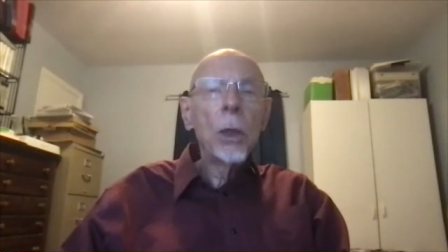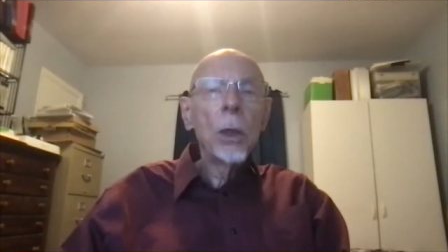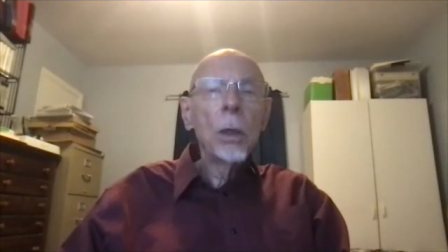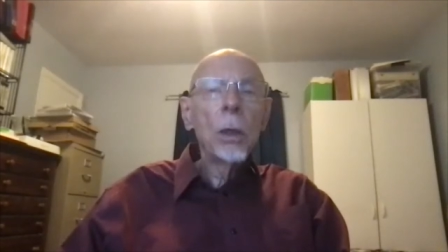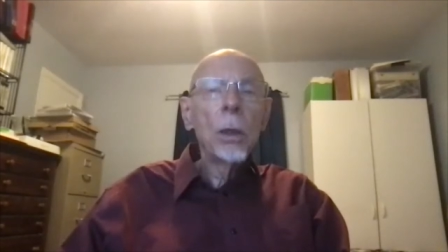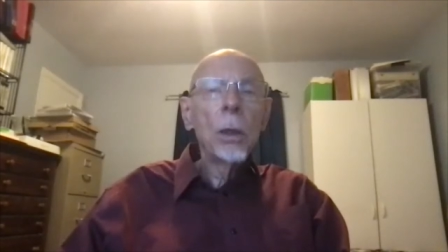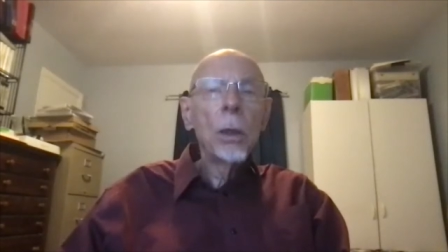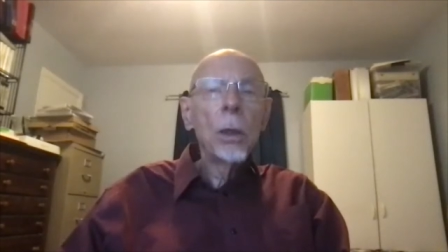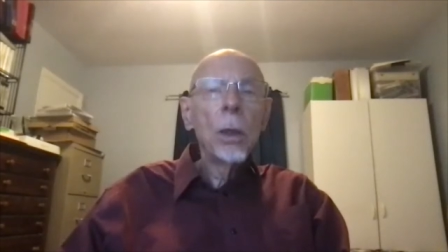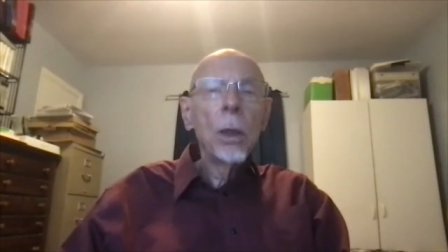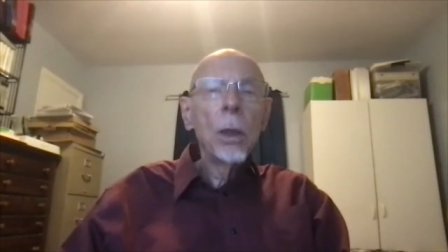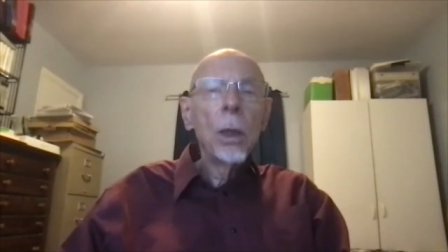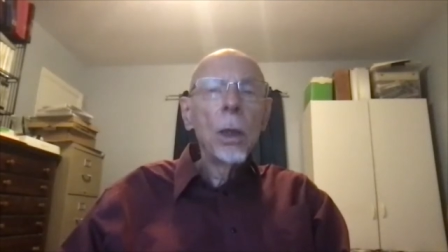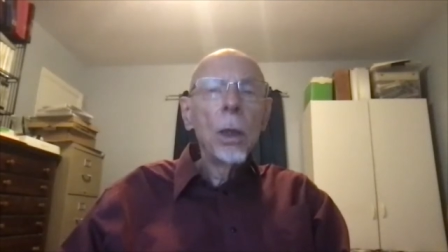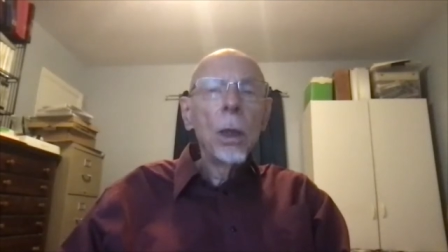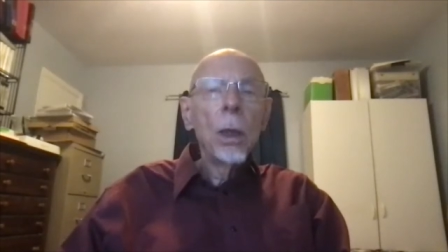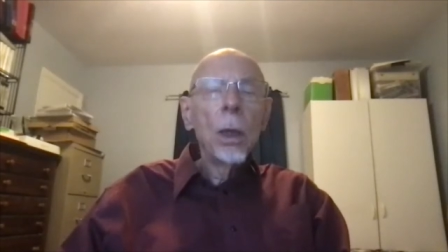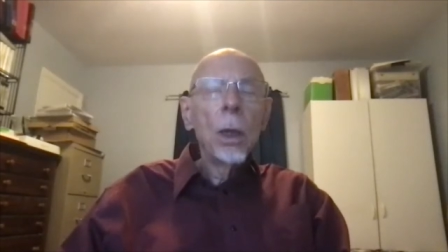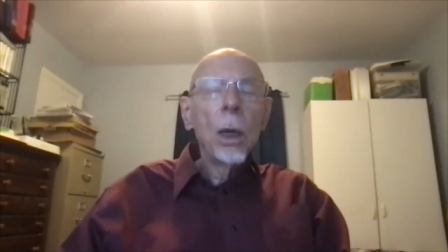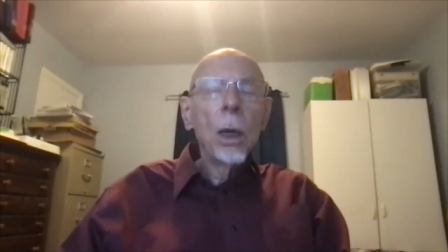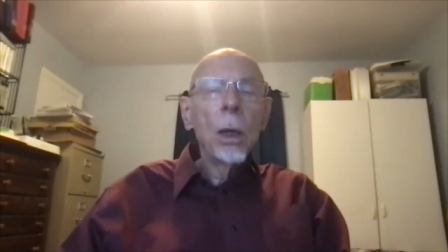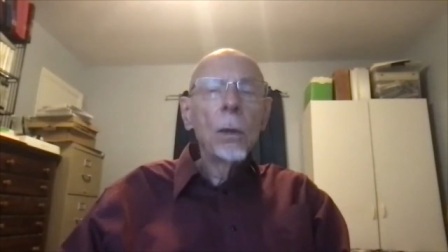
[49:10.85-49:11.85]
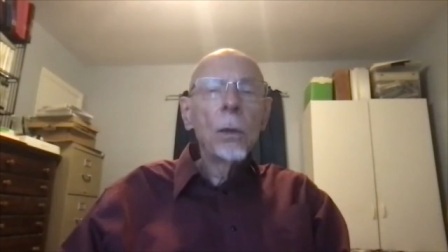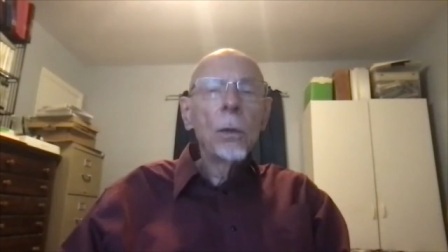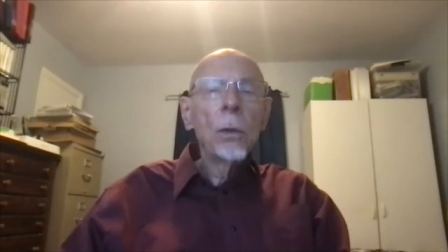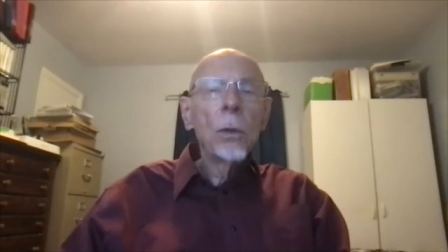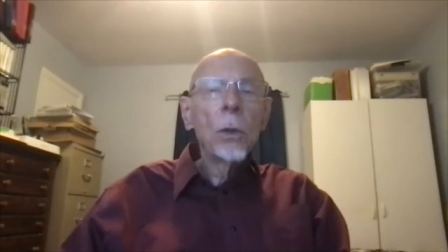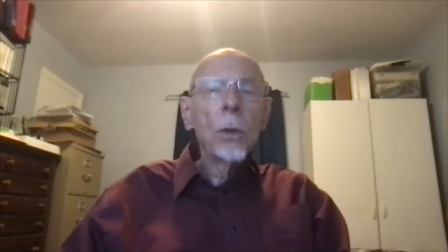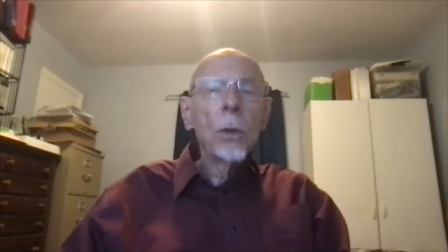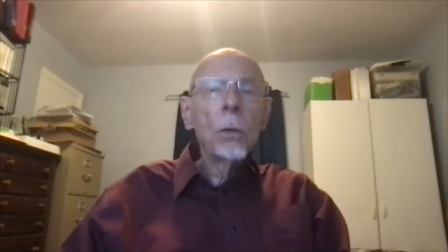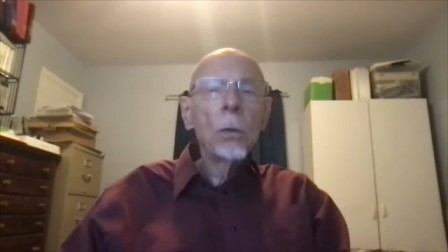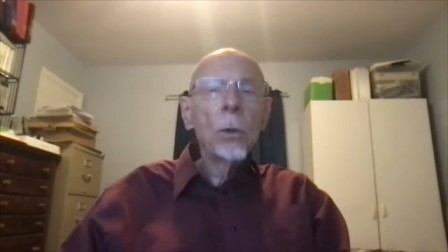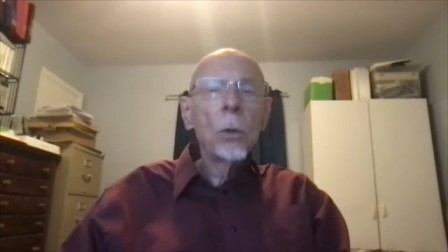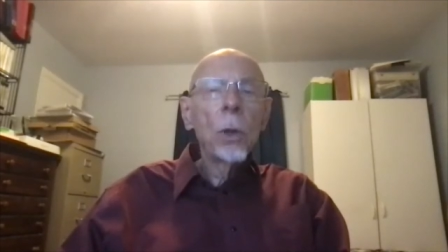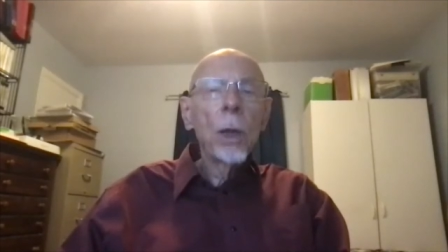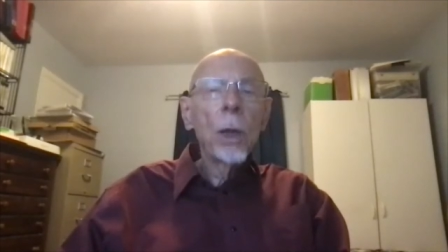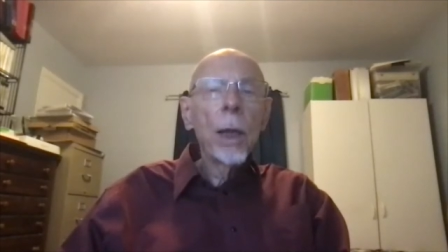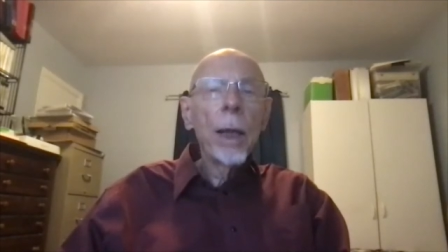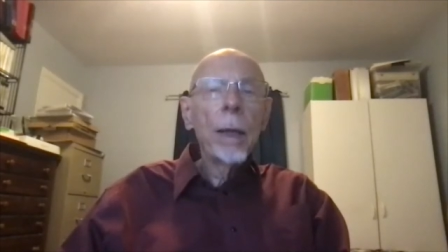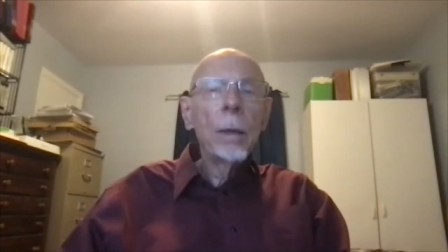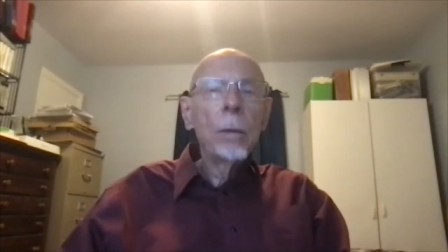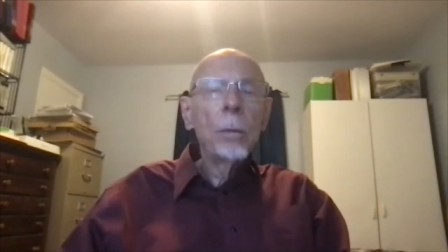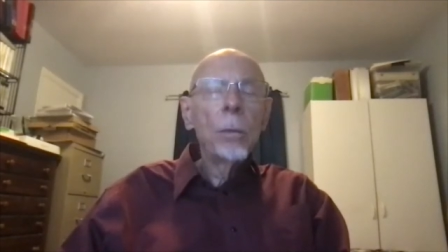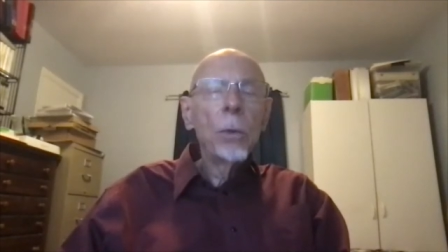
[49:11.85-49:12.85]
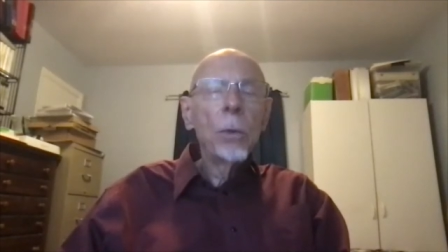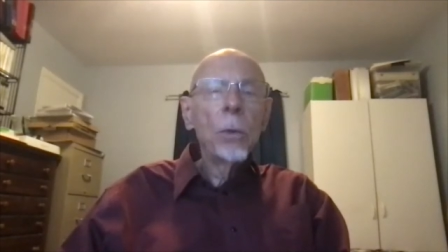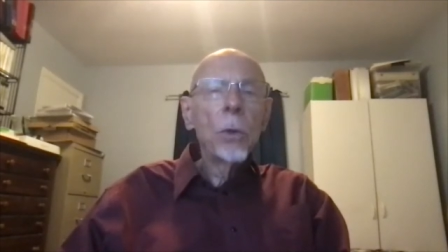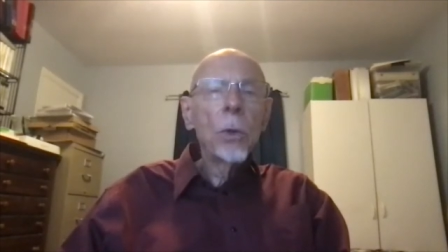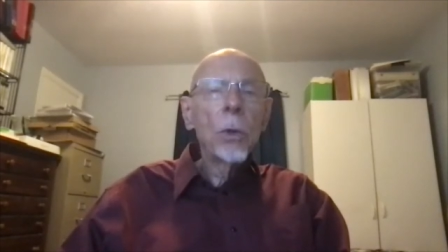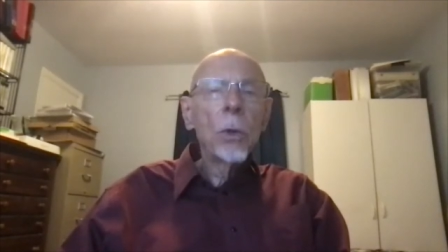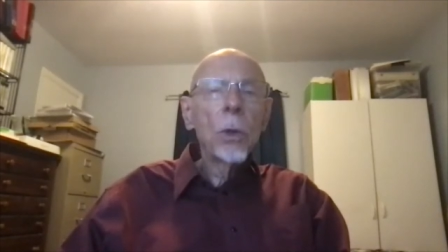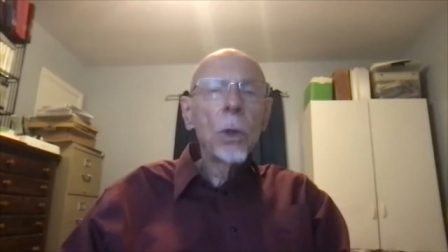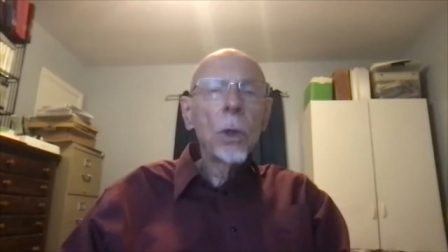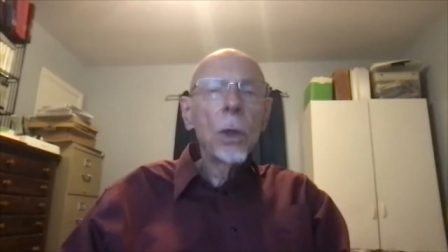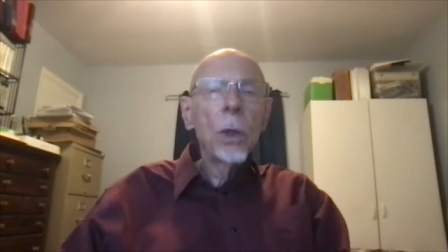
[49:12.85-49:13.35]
and other social animals.